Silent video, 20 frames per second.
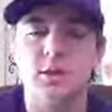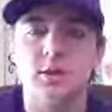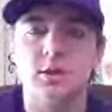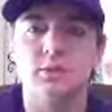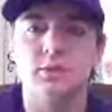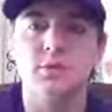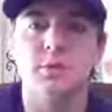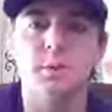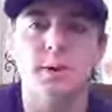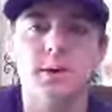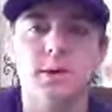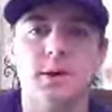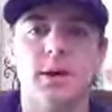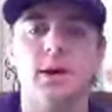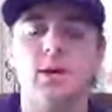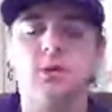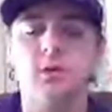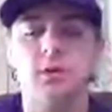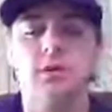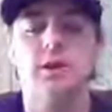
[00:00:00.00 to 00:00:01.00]
what I learned from I,
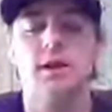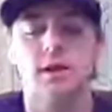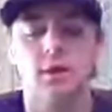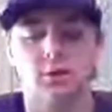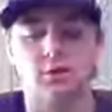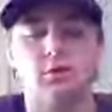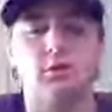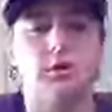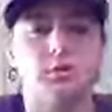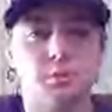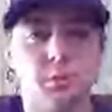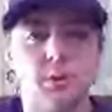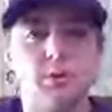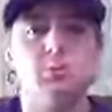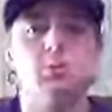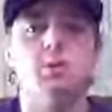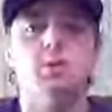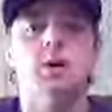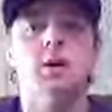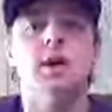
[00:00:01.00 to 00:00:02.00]
I learned how to run
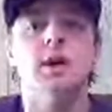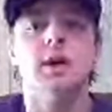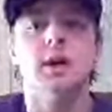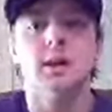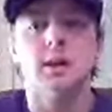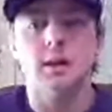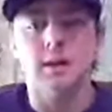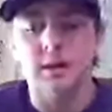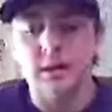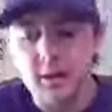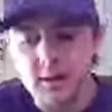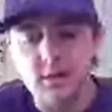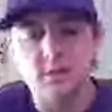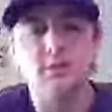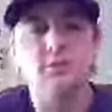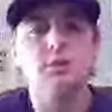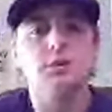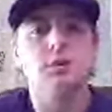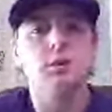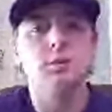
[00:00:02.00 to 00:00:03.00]
people
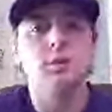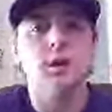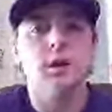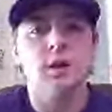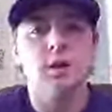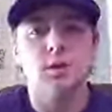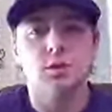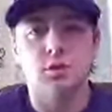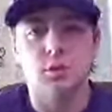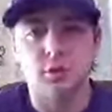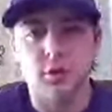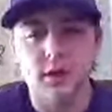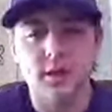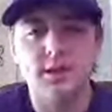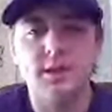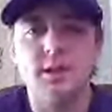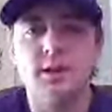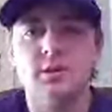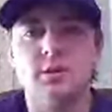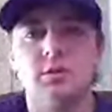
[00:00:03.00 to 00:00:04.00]
next to them
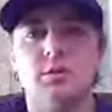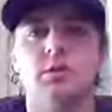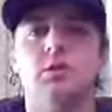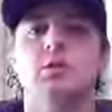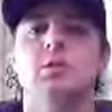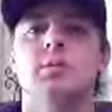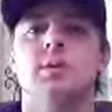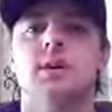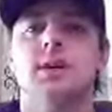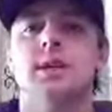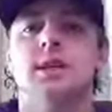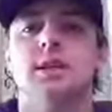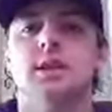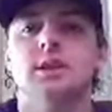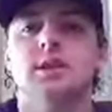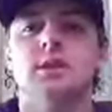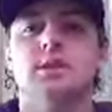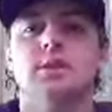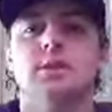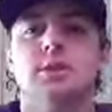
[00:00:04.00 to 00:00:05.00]
right next to them
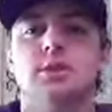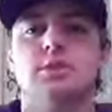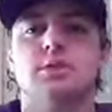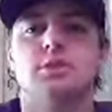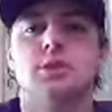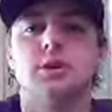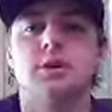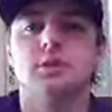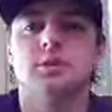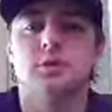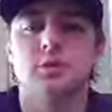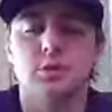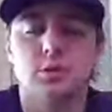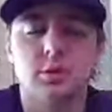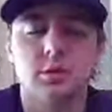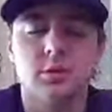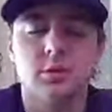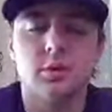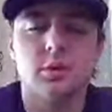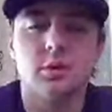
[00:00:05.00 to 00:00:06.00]
and just run
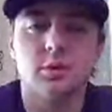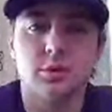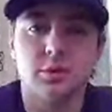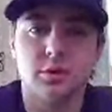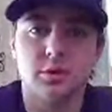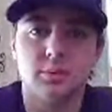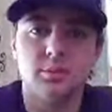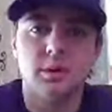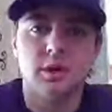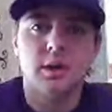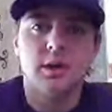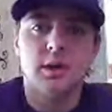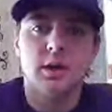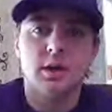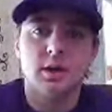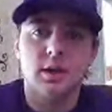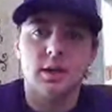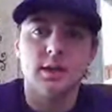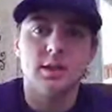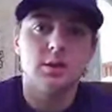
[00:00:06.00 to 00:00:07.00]
door to door with them
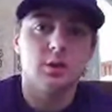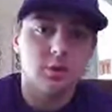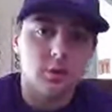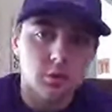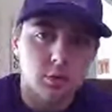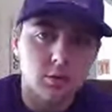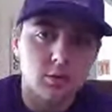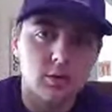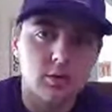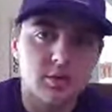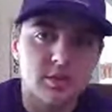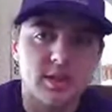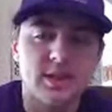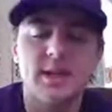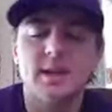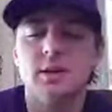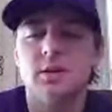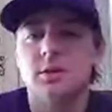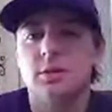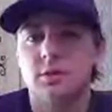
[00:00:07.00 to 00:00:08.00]
in the corners
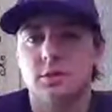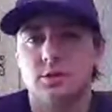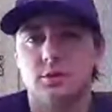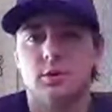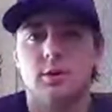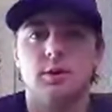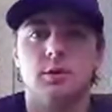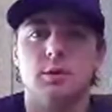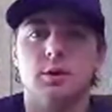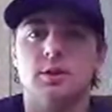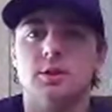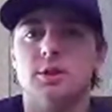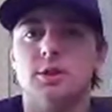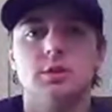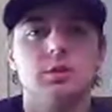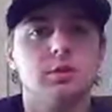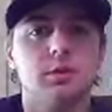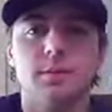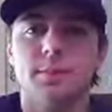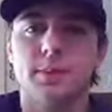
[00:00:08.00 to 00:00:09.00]
and on the straightaways.
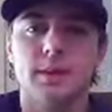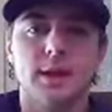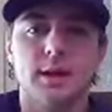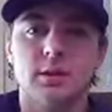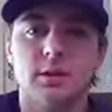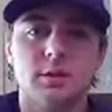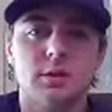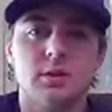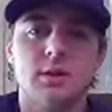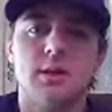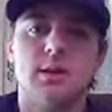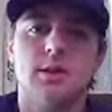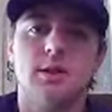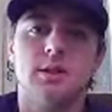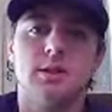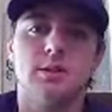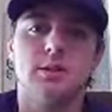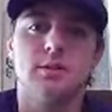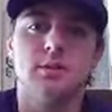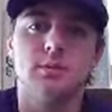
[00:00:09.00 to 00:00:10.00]
You know, I learned how
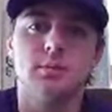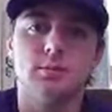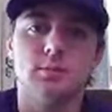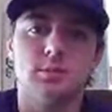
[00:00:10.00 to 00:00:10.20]
to